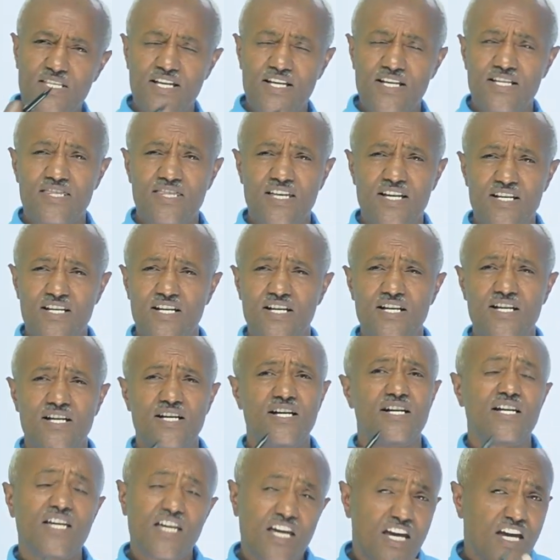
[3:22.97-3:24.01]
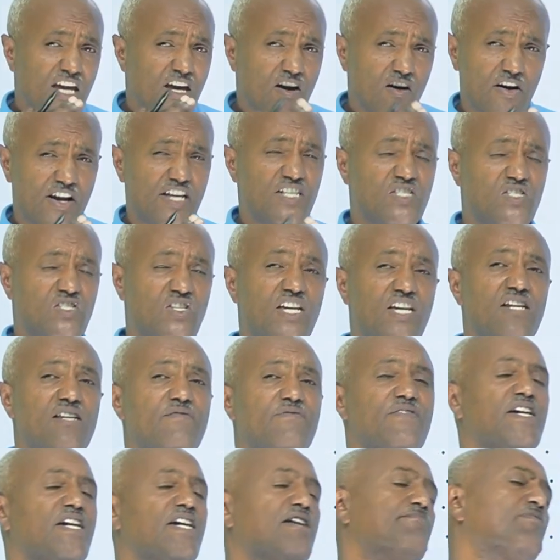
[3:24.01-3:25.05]
the key or a
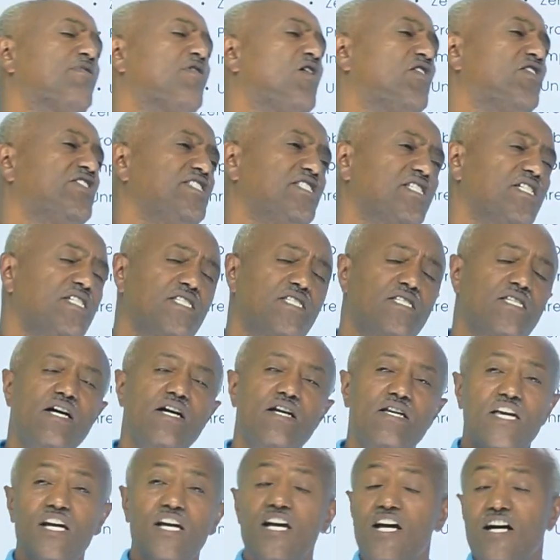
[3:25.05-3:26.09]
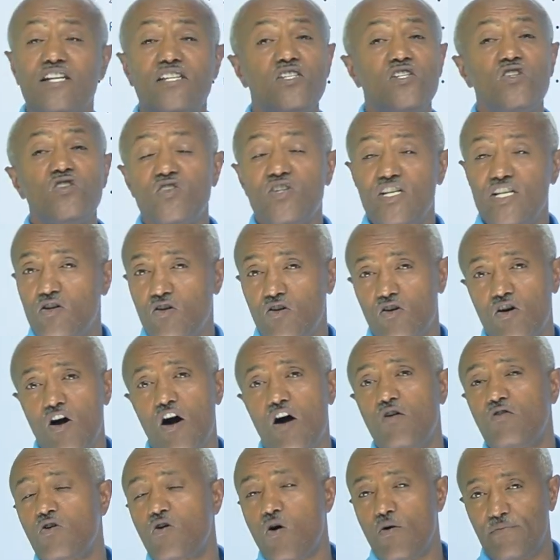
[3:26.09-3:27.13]
significant pointers, you can use in your
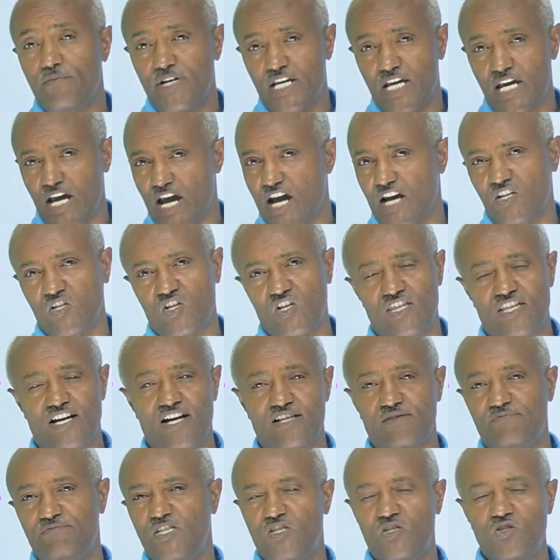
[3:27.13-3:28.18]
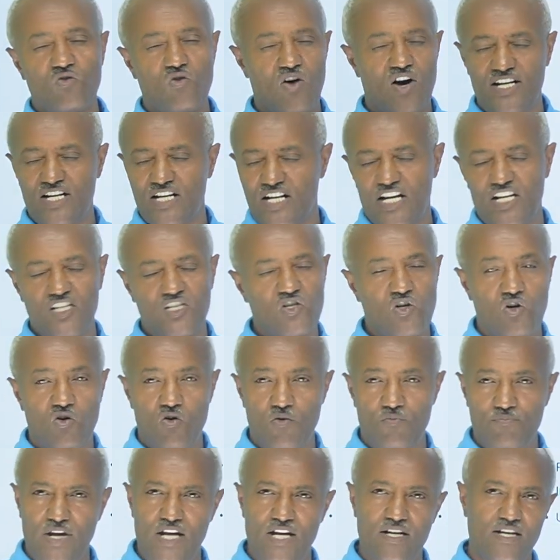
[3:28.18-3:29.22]
own communication, that means to address your
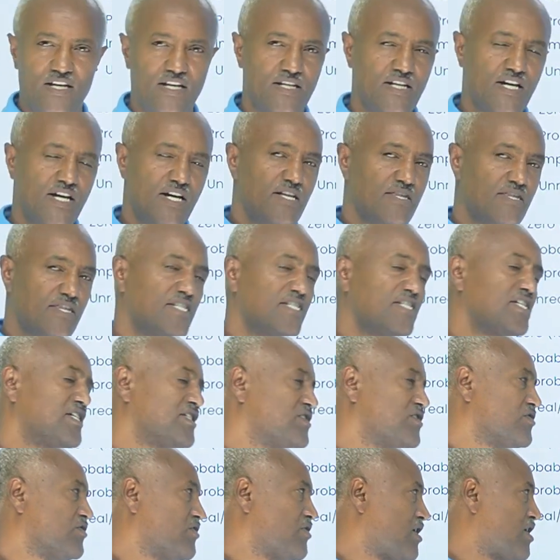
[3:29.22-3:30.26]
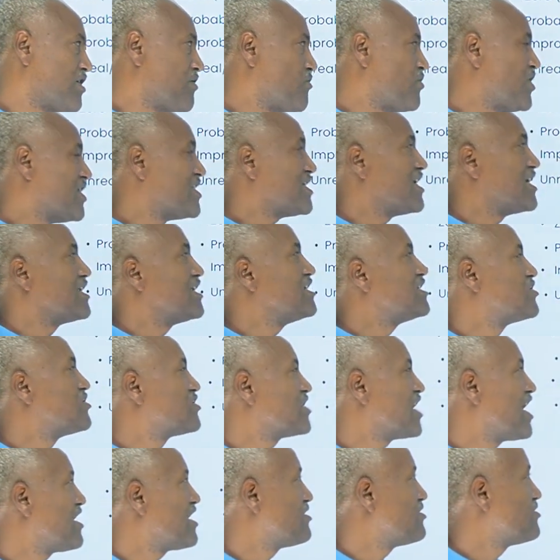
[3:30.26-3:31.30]
opinion. This is what I need to
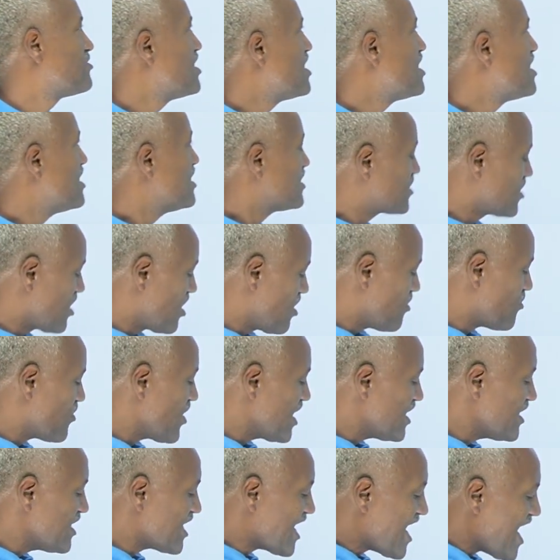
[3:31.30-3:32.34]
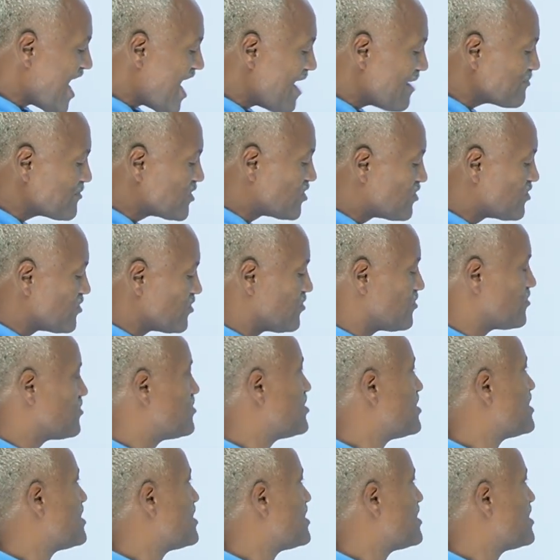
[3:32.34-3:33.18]
tell you. So when it comes to,